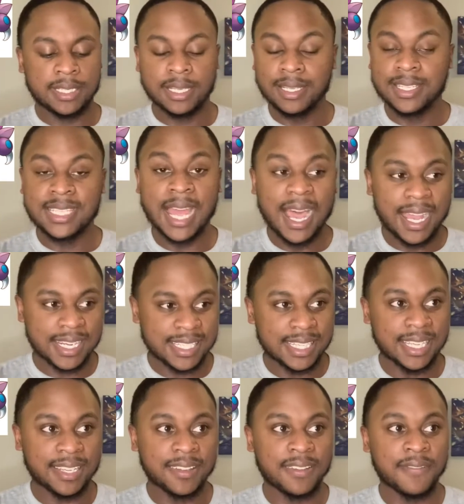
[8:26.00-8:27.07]

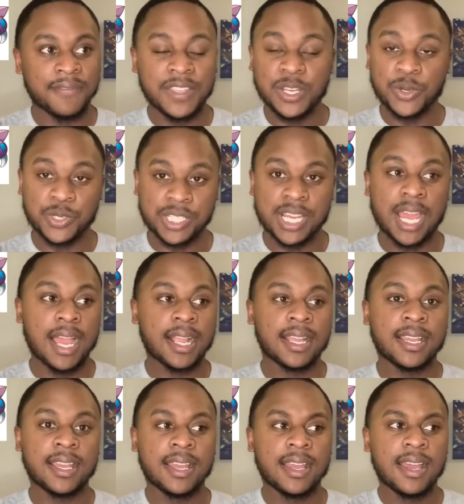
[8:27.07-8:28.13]
Toxic, Venoshock,
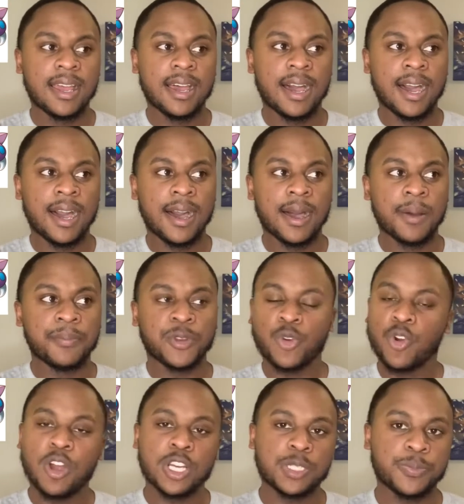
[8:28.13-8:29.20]

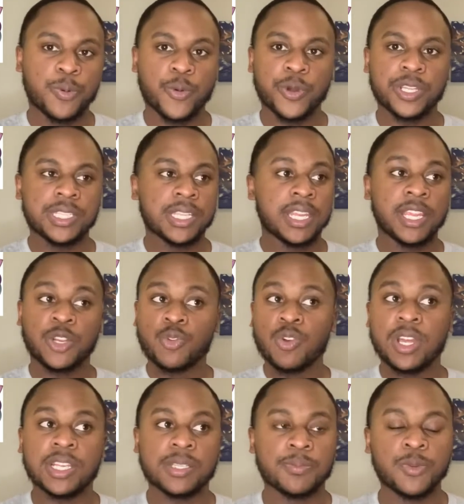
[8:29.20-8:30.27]
Cross Poison, and
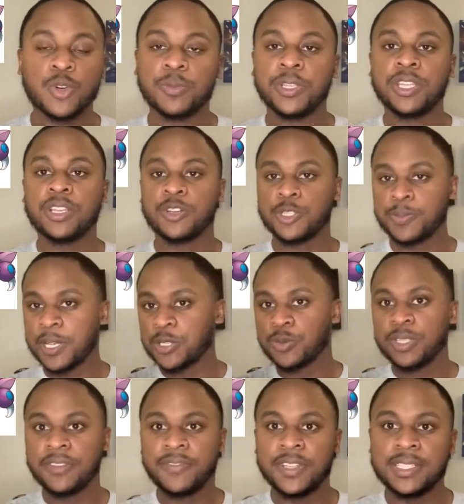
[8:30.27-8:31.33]
Crunch. Boom, there you go.
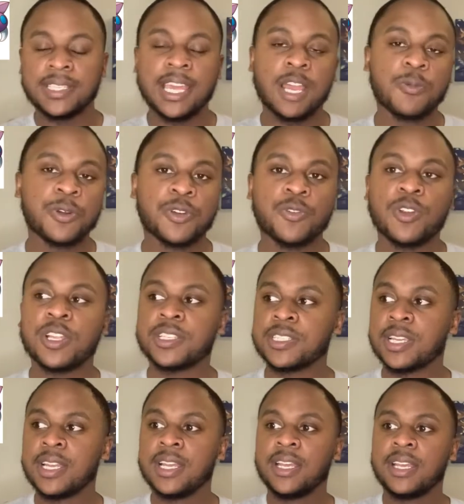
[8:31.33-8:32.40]
Special defense down with Crunch.
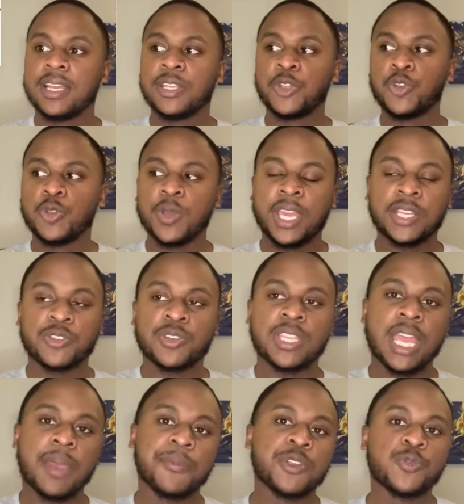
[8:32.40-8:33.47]
You do extra
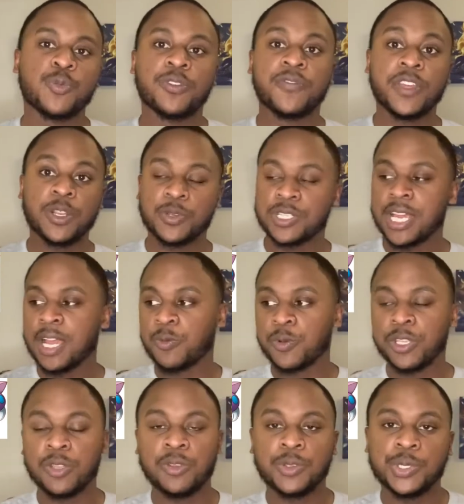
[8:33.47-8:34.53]
damage with Venoshock
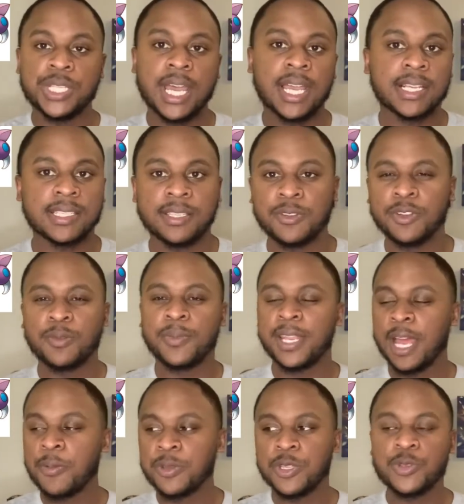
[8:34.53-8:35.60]
when you use Toxic. You know what I mean?
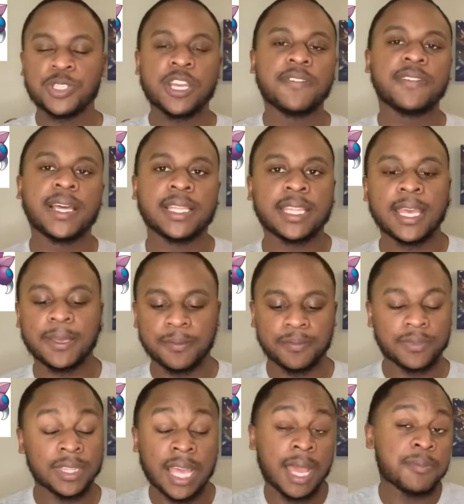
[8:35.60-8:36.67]
I would use stuff like that.
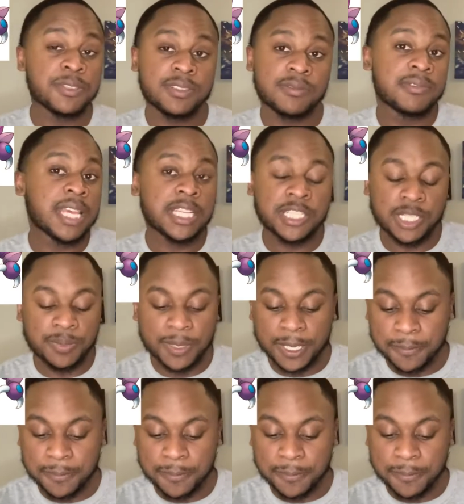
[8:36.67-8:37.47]
That's just me.